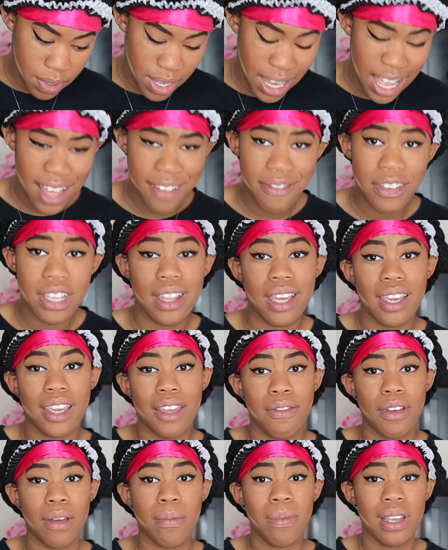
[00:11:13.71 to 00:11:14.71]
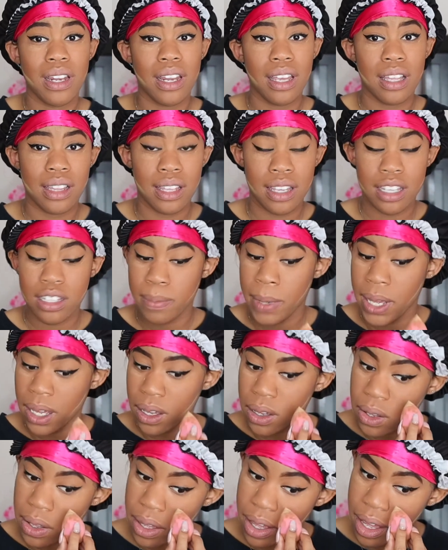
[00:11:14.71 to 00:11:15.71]
I feel like if I put that lens back
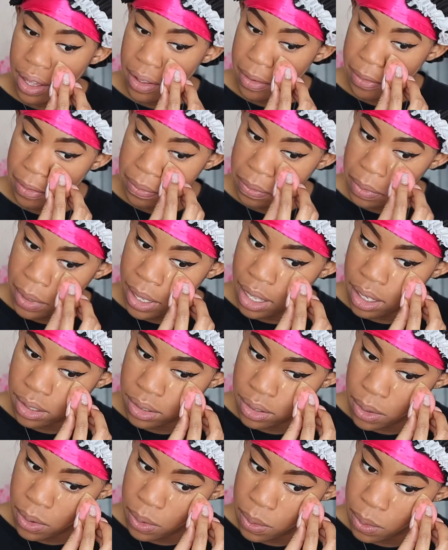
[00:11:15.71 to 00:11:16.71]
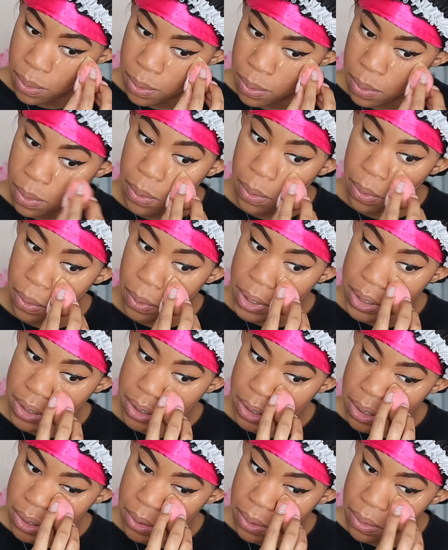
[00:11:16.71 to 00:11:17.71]
on, I know what to
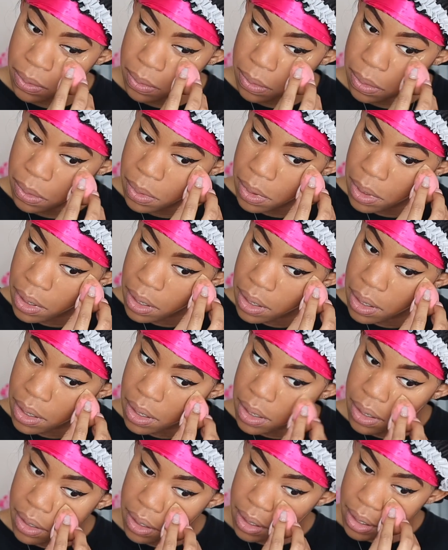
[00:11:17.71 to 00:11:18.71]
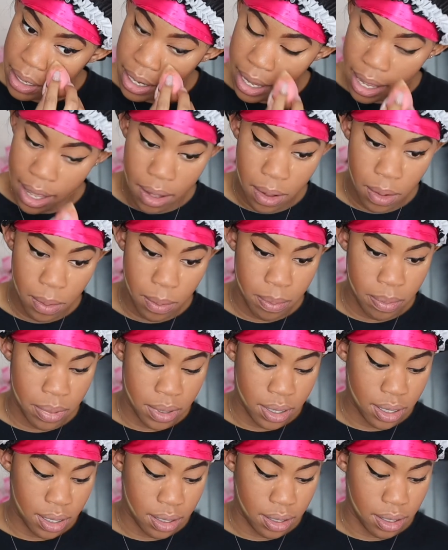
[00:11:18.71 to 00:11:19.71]
do now,
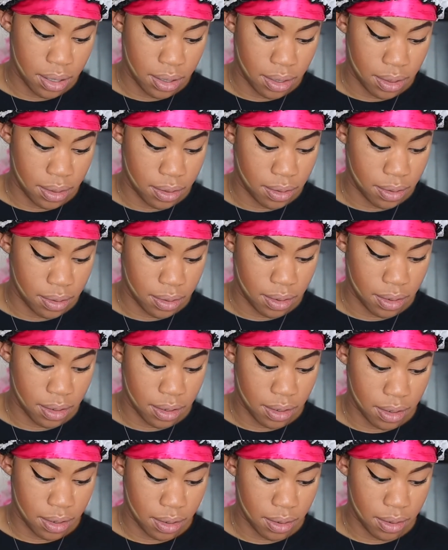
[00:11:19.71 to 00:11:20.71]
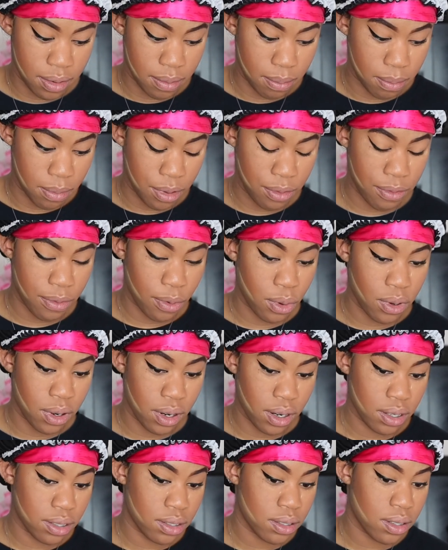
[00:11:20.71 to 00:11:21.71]
but before